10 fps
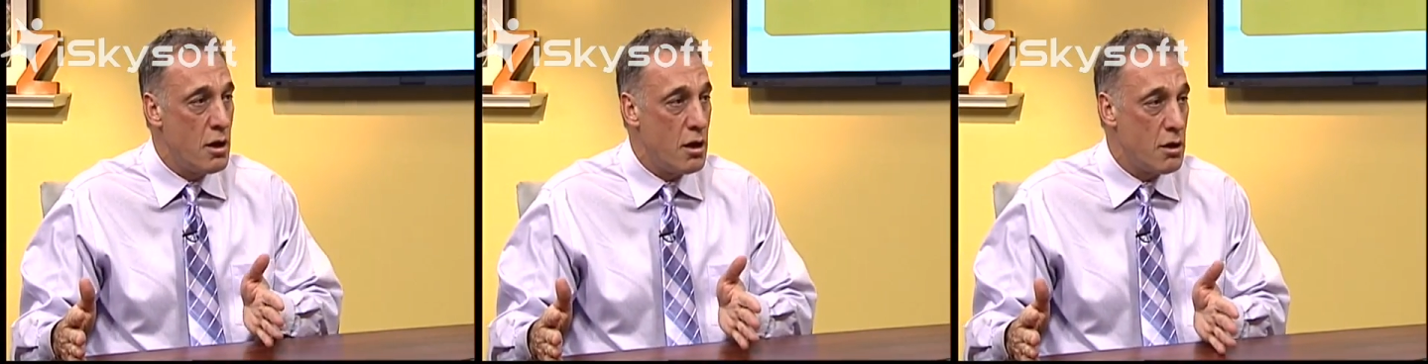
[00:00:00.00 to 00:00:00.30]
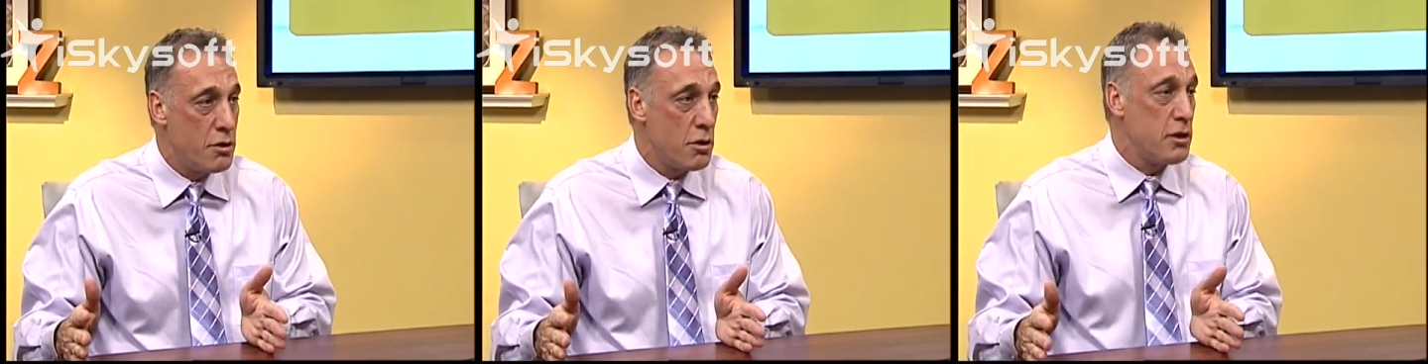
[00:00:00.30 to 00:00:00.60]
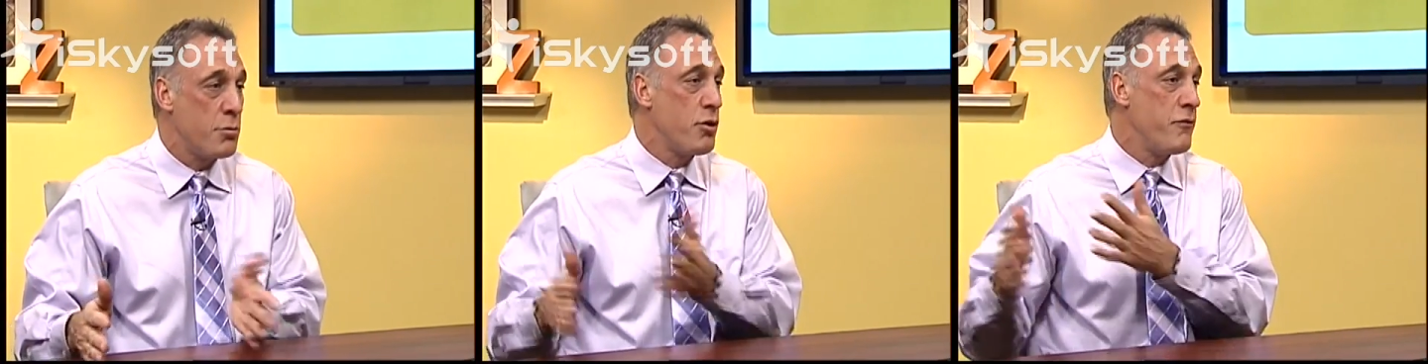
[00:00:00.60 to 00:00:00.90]
They're
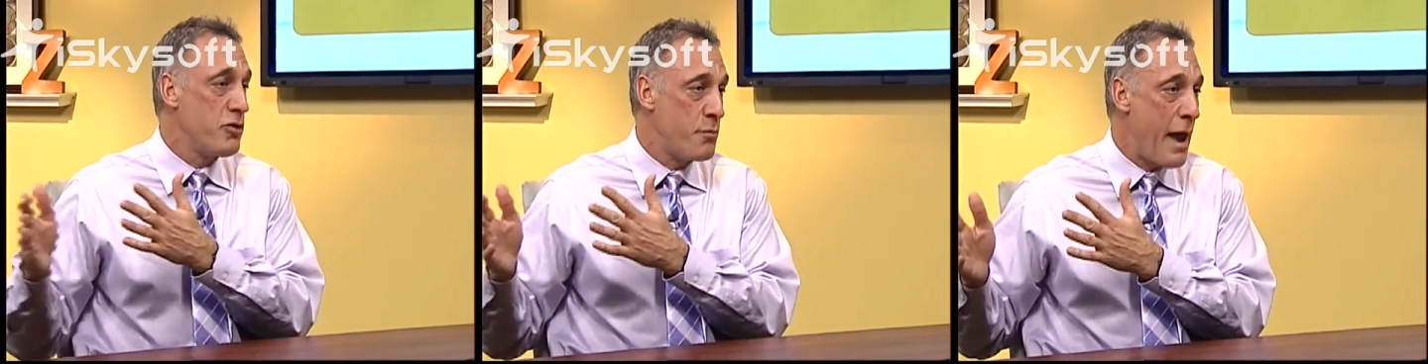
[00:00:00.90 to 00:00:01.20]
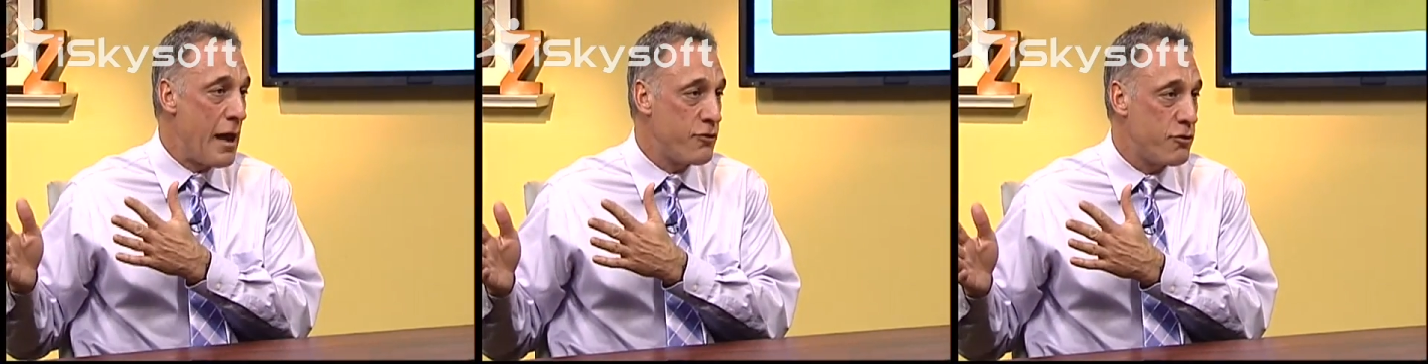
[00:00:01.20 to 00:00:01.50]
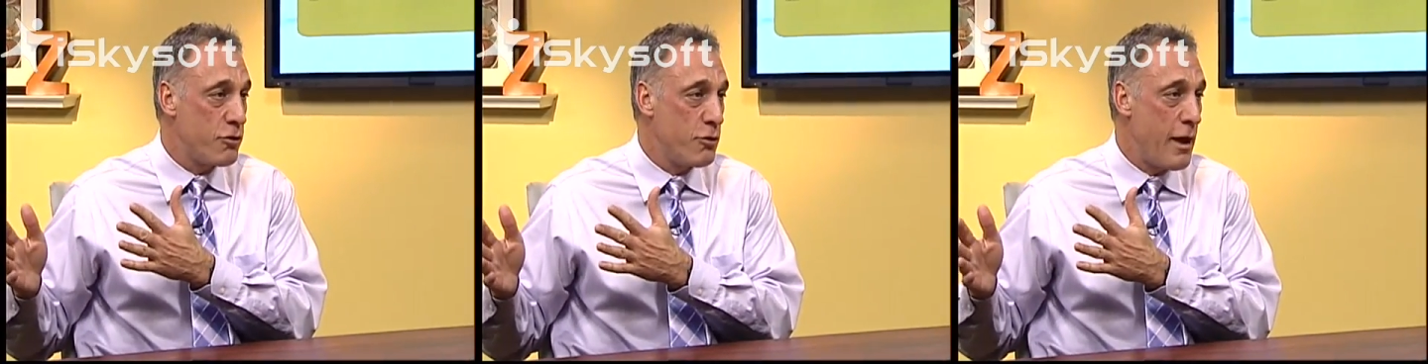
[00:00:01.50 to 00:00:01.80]
like the previous
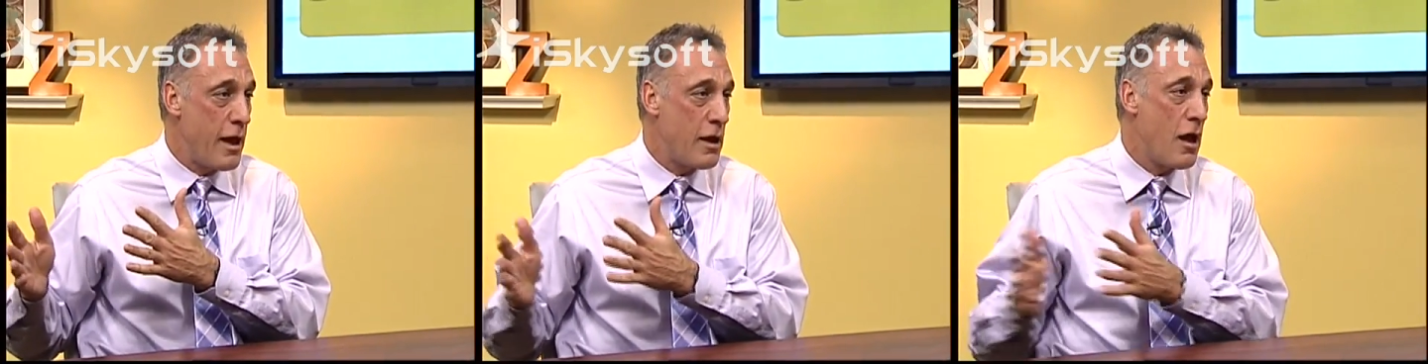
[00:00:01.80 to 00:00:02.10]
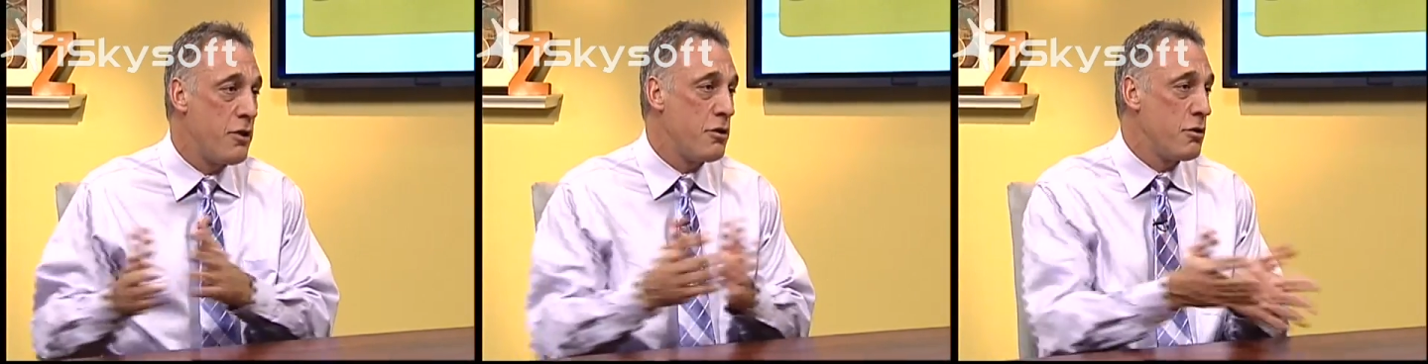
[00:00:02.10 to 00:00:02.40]
pastor you had on.